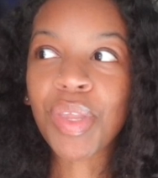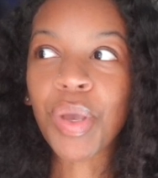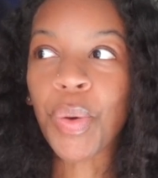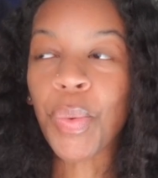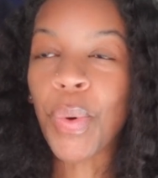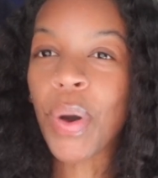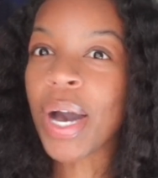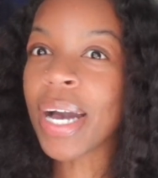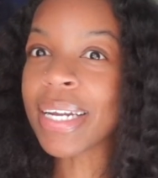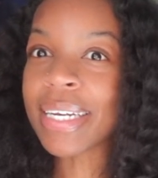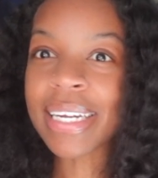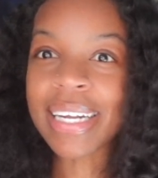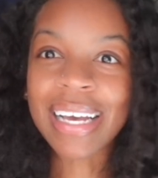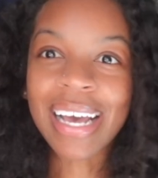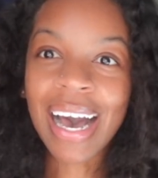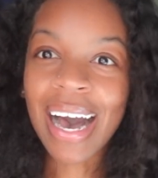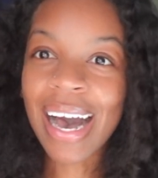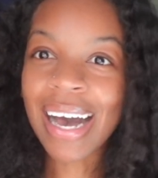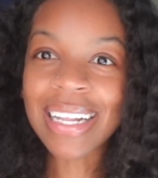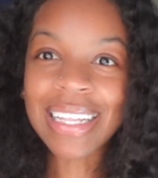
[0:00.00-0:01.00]
what, did
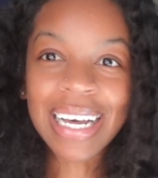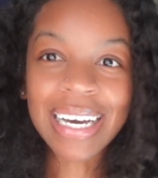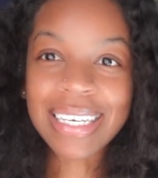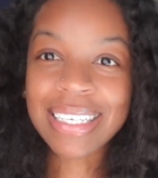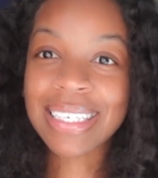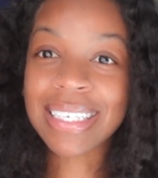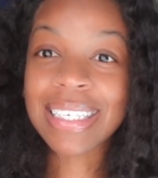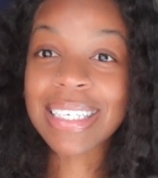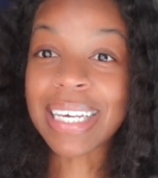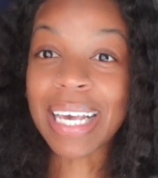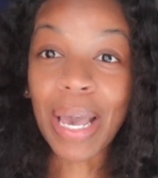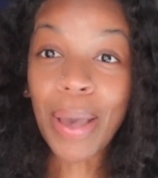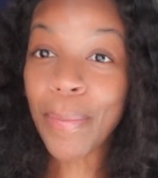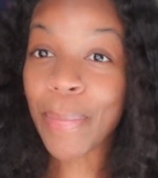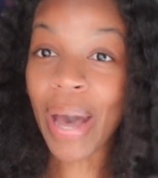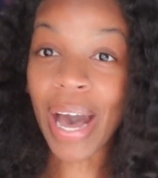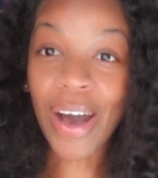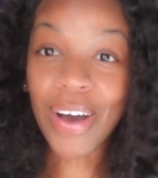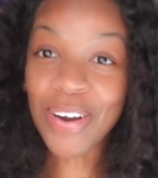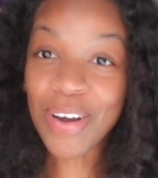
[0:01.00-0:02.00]
God like skimp
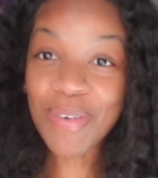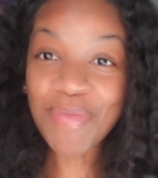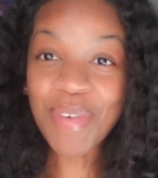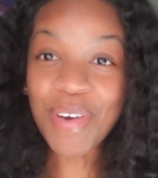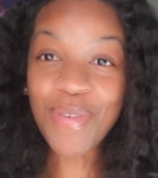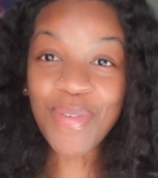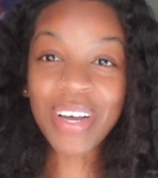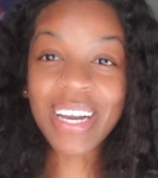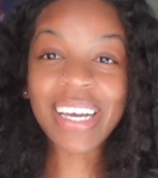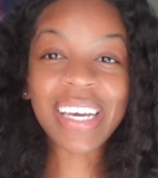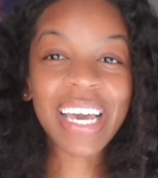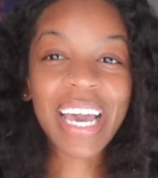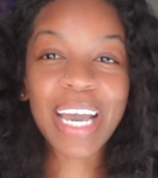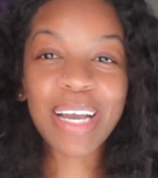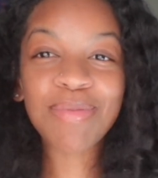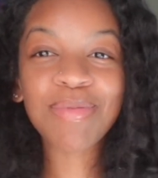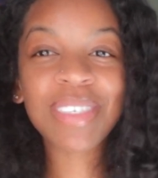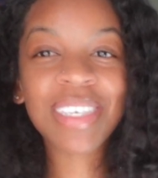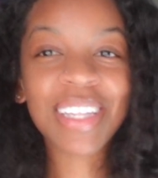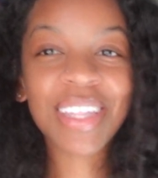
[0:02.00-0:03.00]
out on me when it
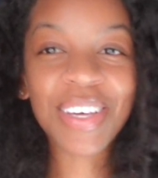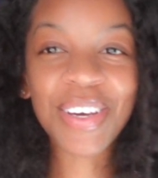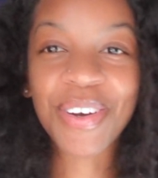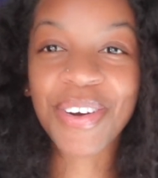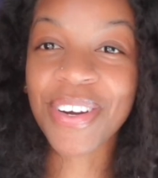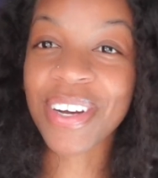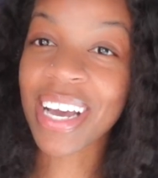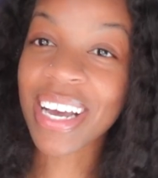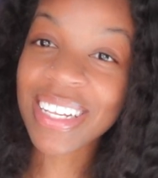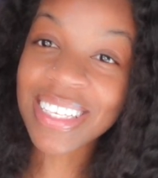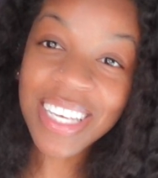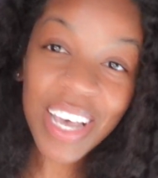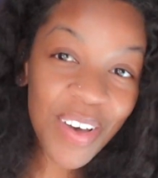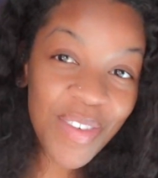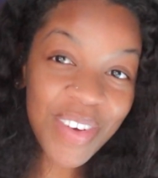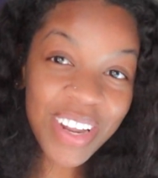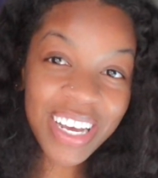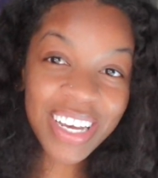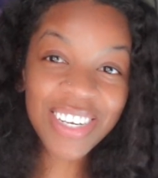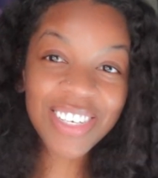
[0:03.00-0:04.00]
came to the
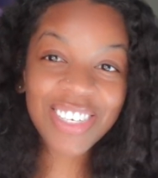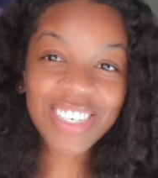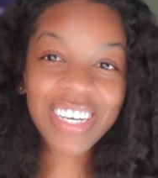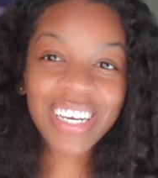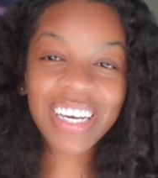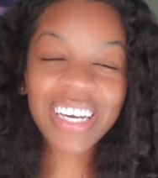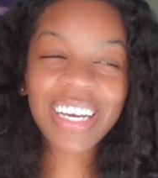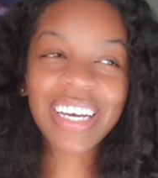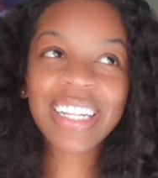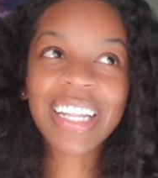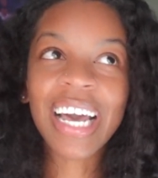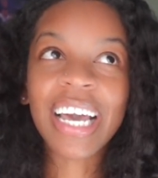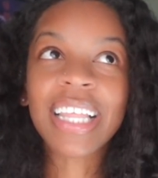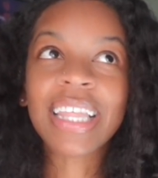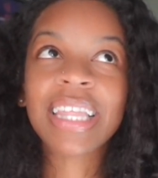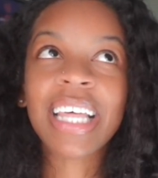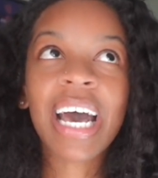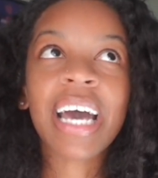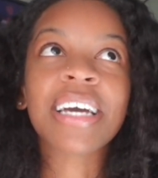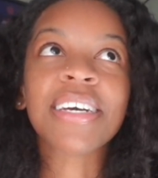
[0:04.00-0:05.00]
creativity gene?
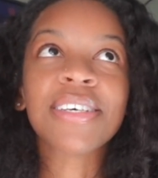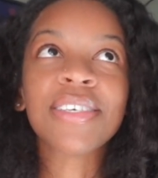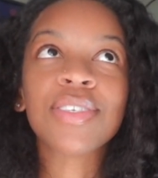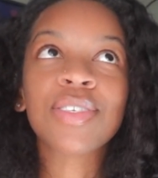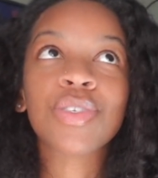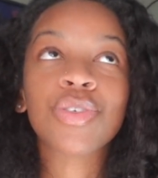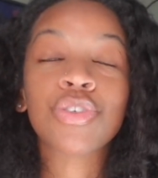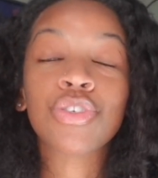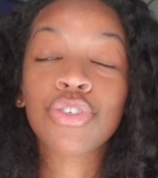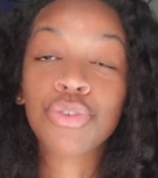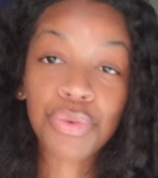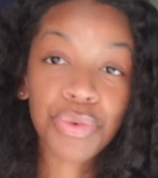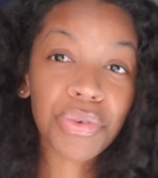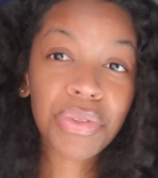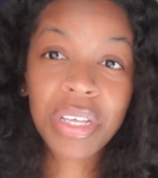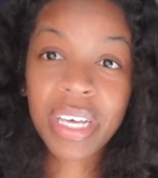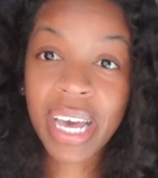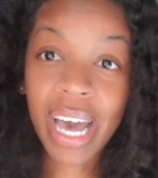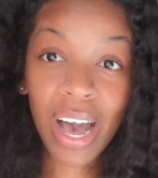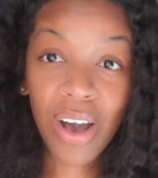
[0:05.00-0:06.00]
Like, that is
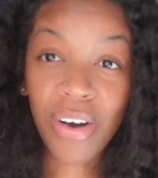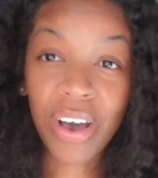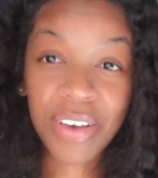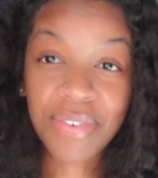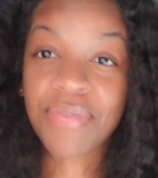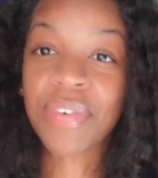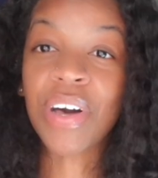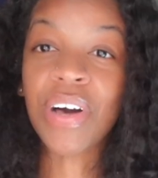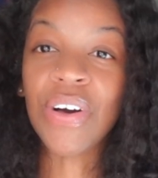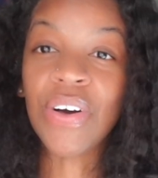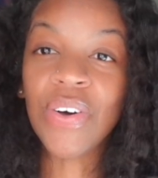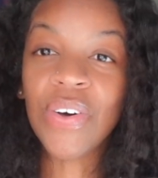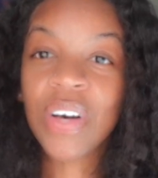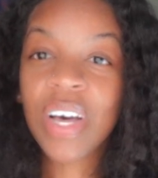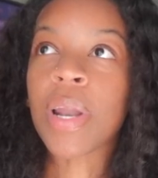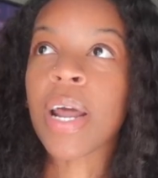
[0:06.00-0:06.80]
truly how I felt.